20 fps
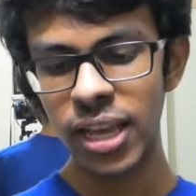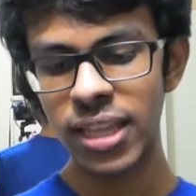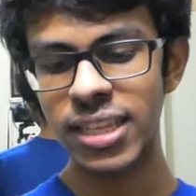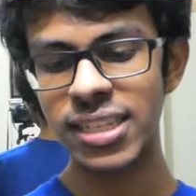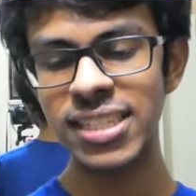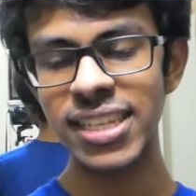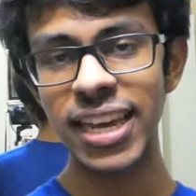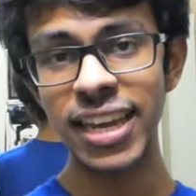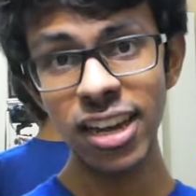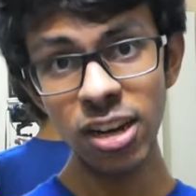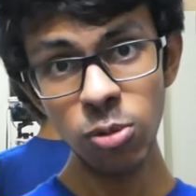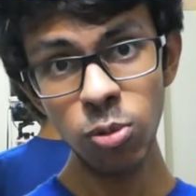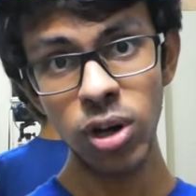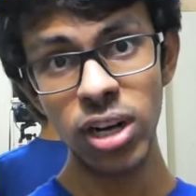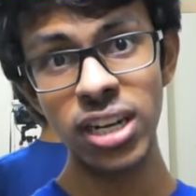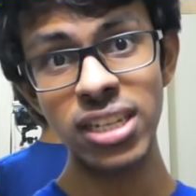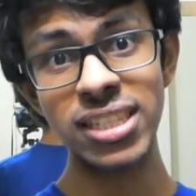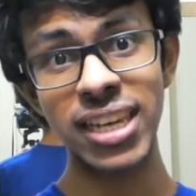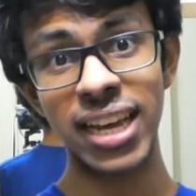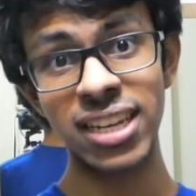The second
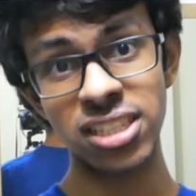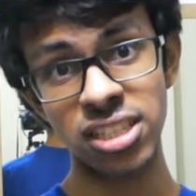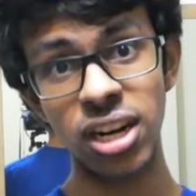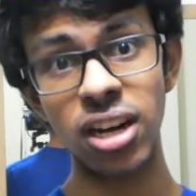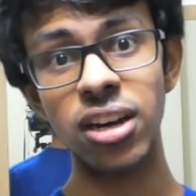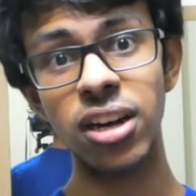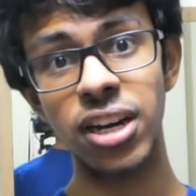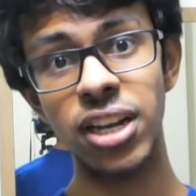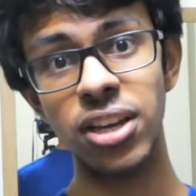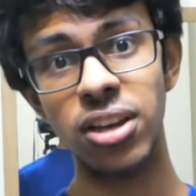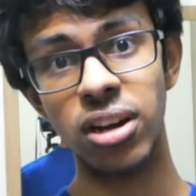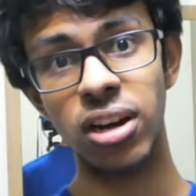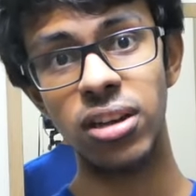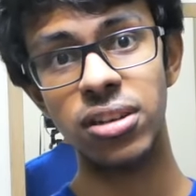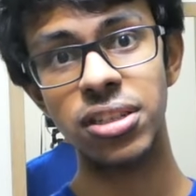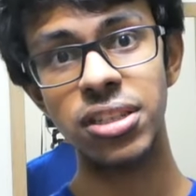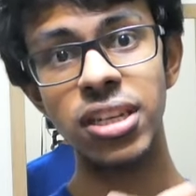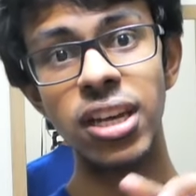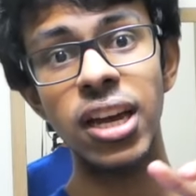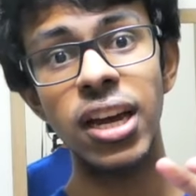one is
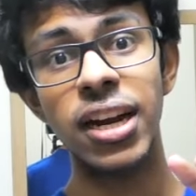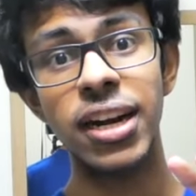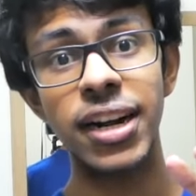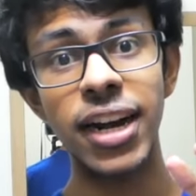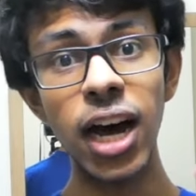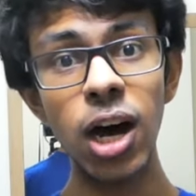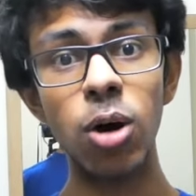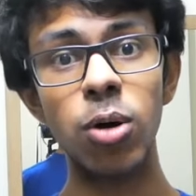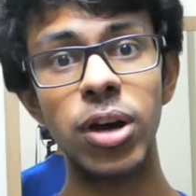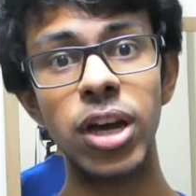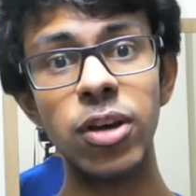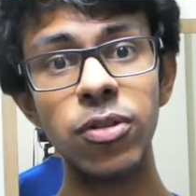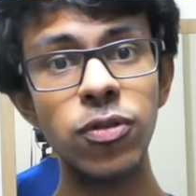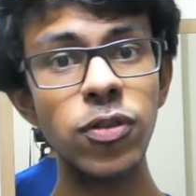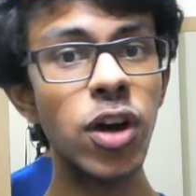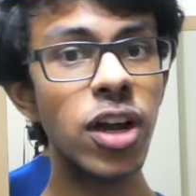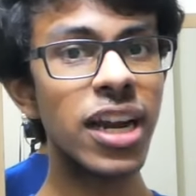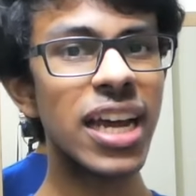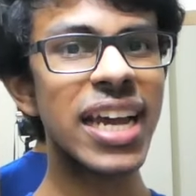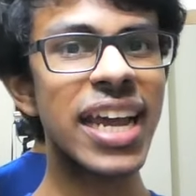extracurriculars. Now,
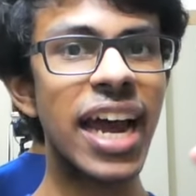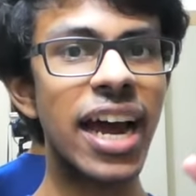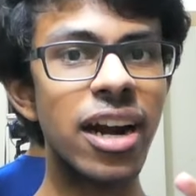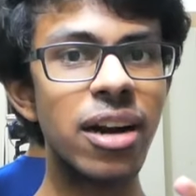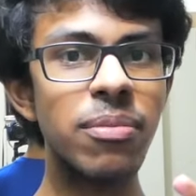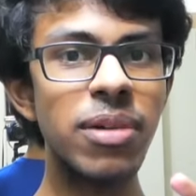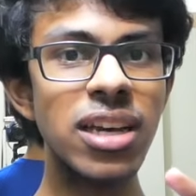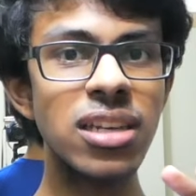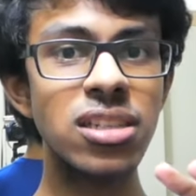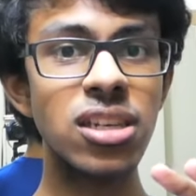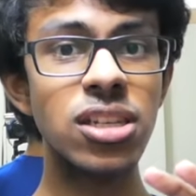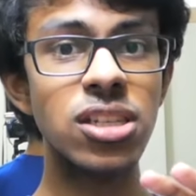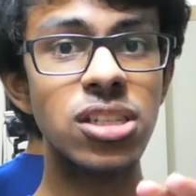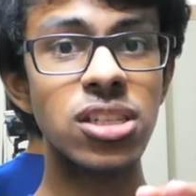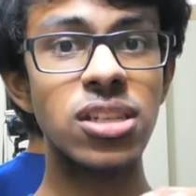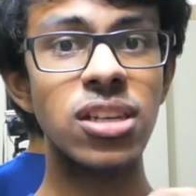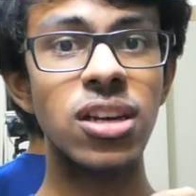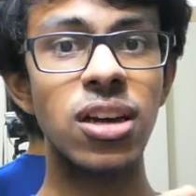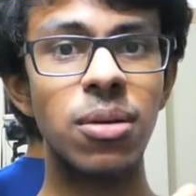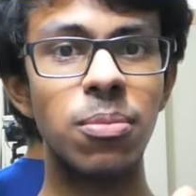if your academics is
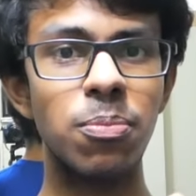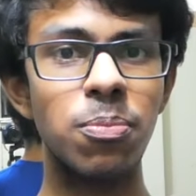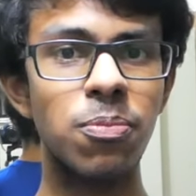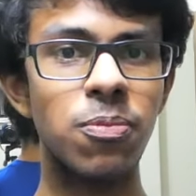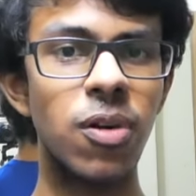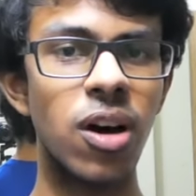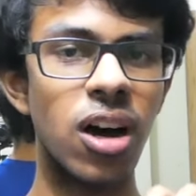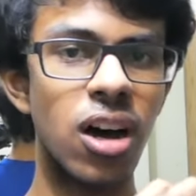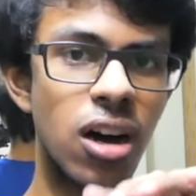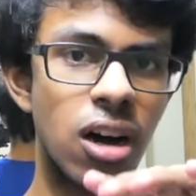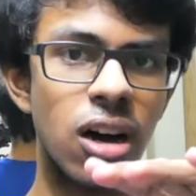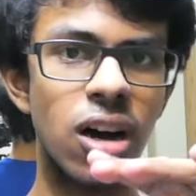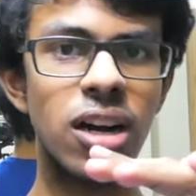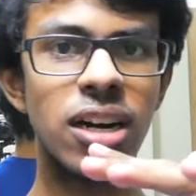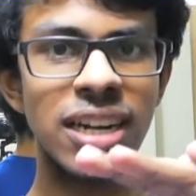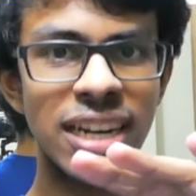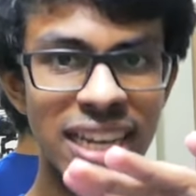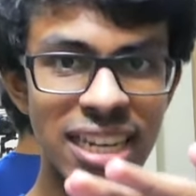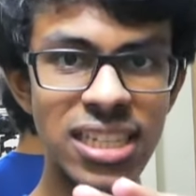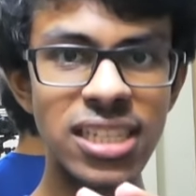
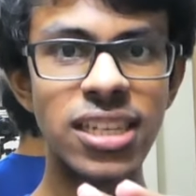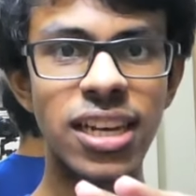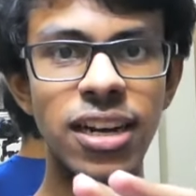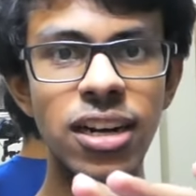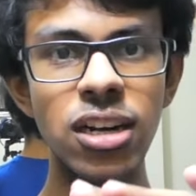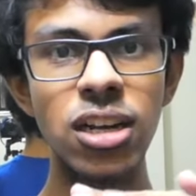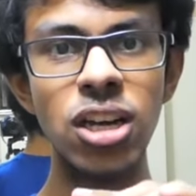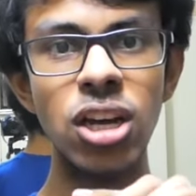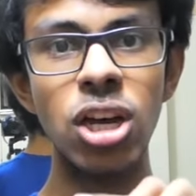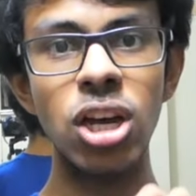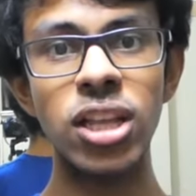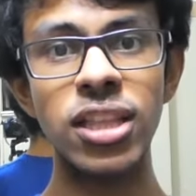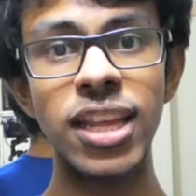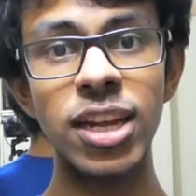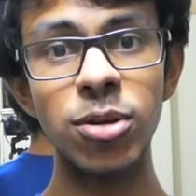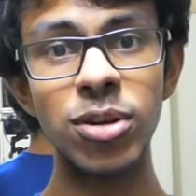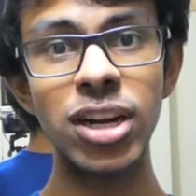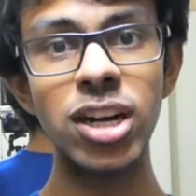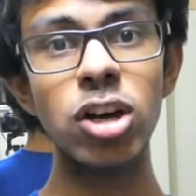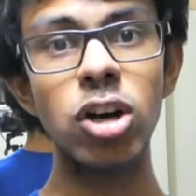decent, then
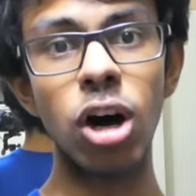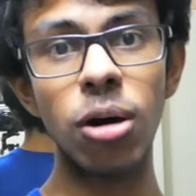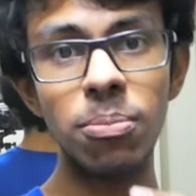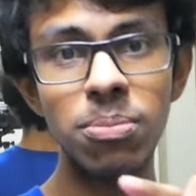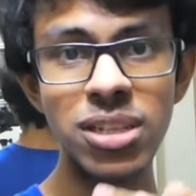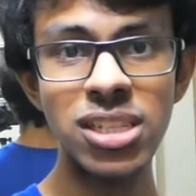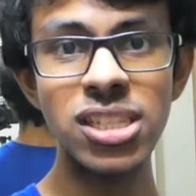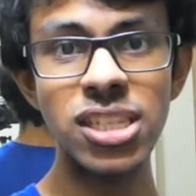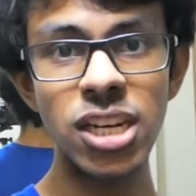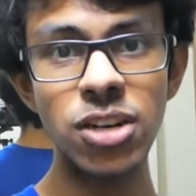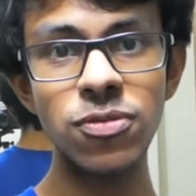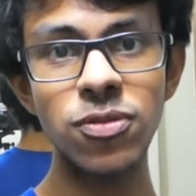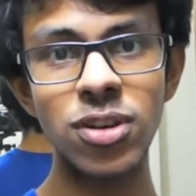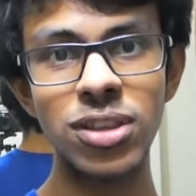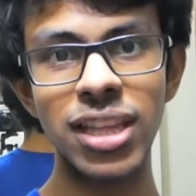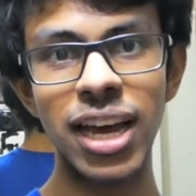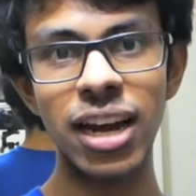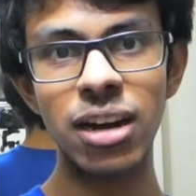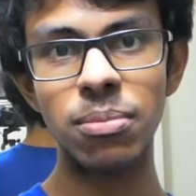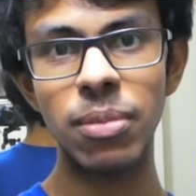you can compensate for
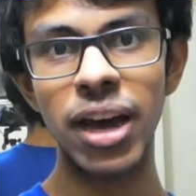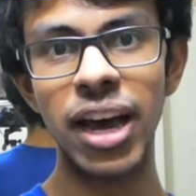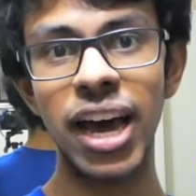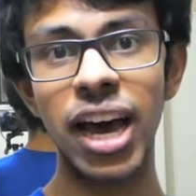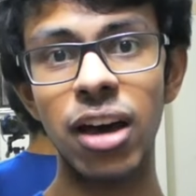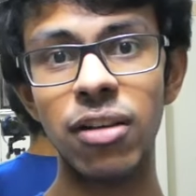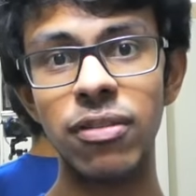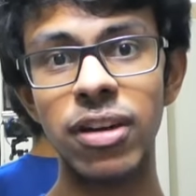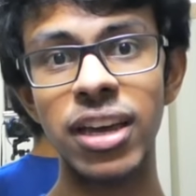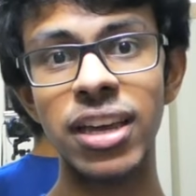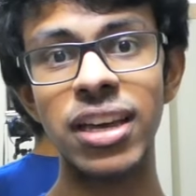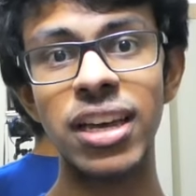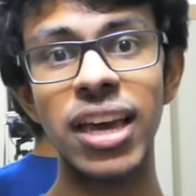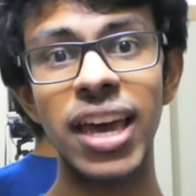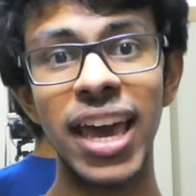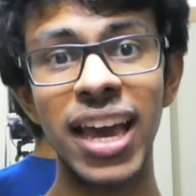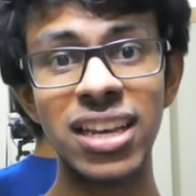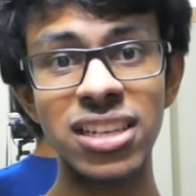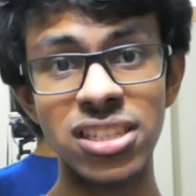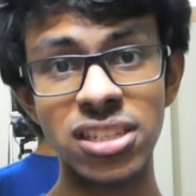that by having
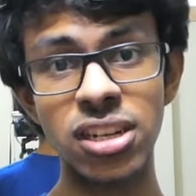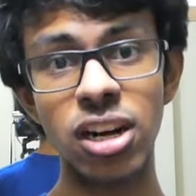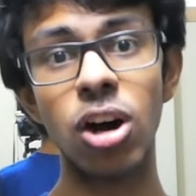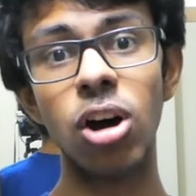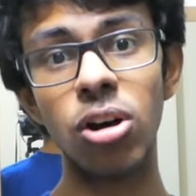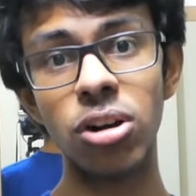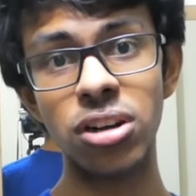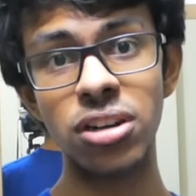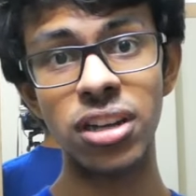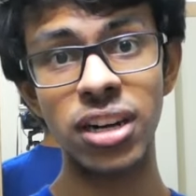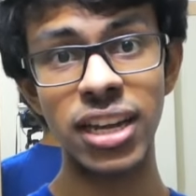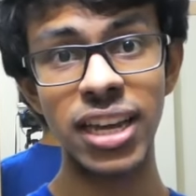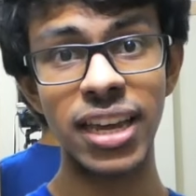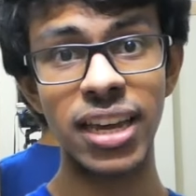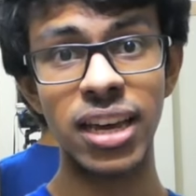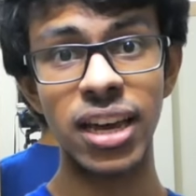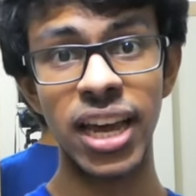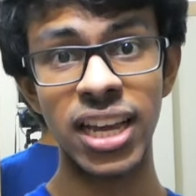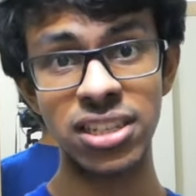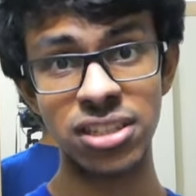extraordinary
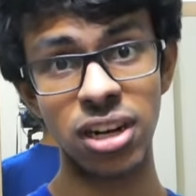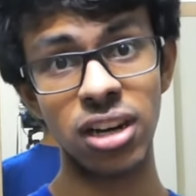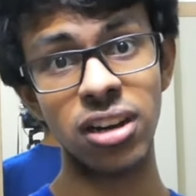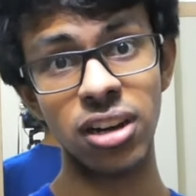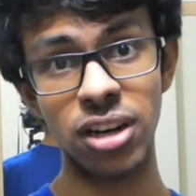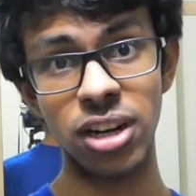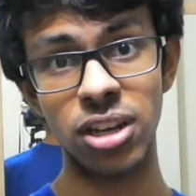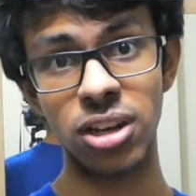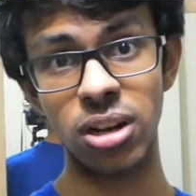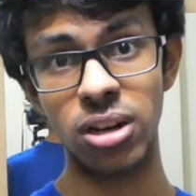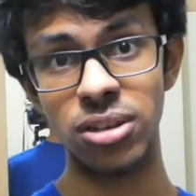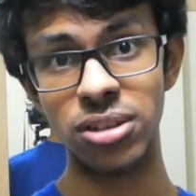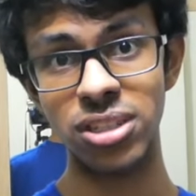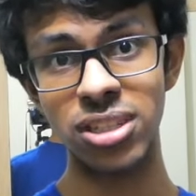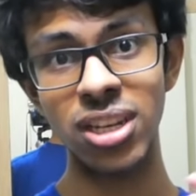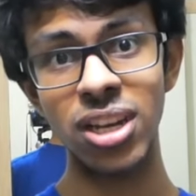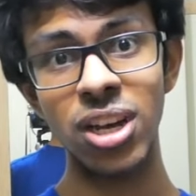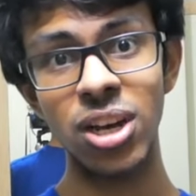extracurriculars.